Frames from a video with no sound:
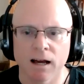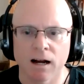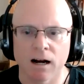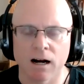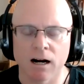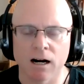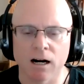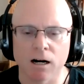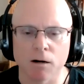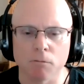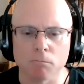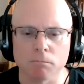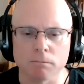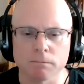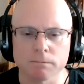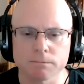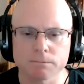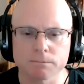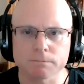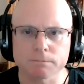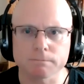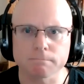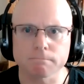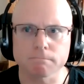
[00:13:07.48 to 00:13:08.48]
Um,
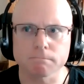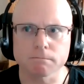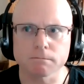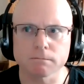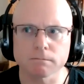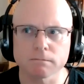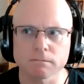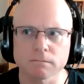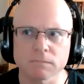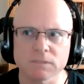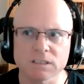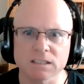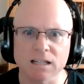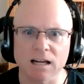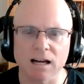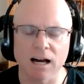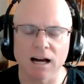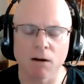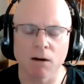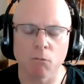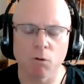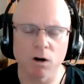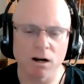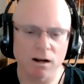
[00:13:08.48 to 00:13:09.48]

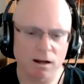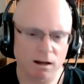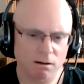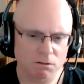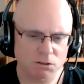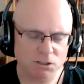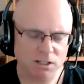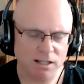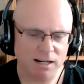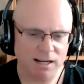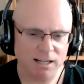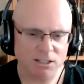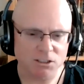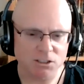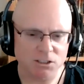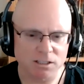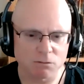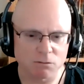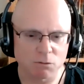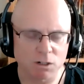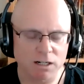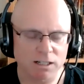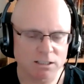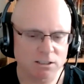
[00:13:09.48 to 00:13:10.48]
I was going to actually,
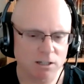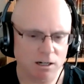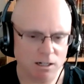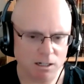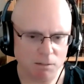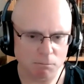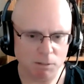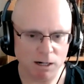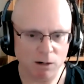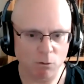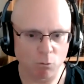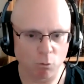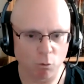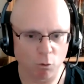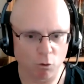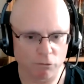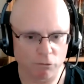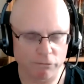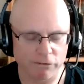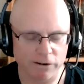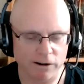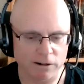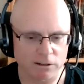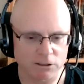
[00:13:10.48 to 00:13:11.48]
when I talk about
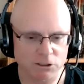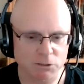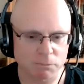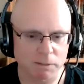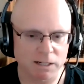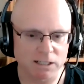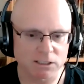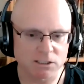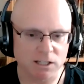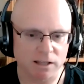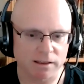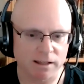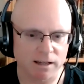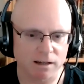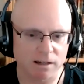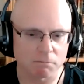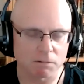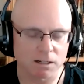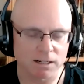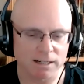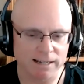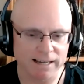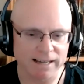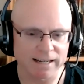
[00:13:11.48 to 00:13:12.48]
warfare in space, I think I'm
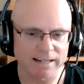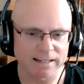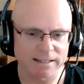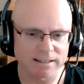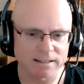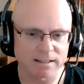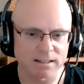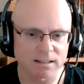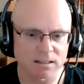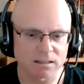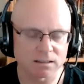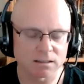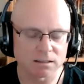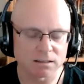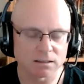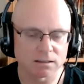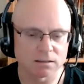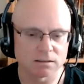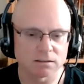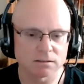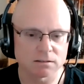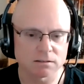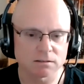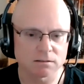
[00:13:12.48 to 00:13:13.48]
going to get into
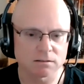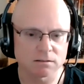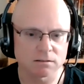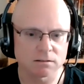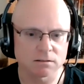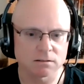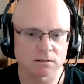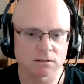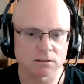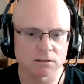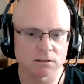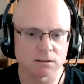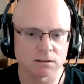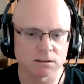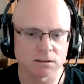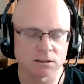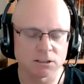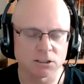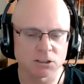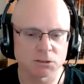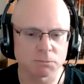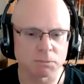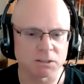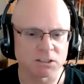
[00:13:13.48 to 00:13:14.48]
the
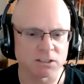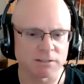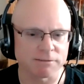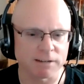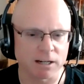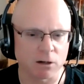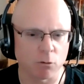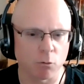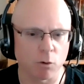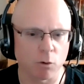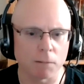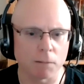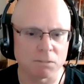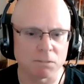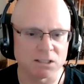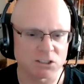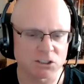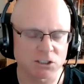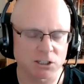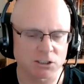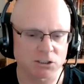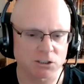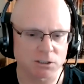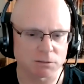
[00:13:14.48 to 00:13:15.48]
specific weapon
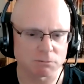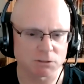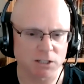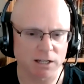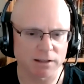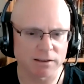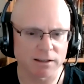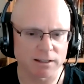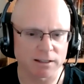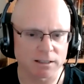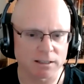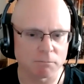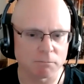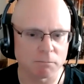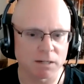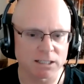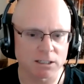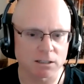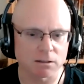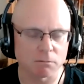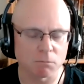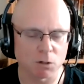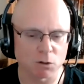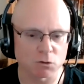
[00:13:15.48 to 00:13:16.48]
systems I think that
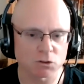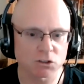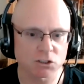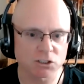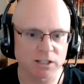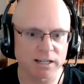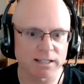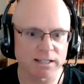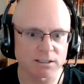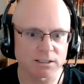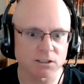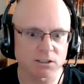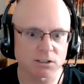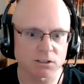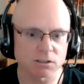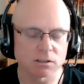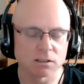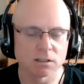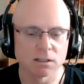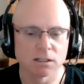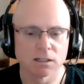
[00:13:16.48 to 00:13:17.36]
make the most sense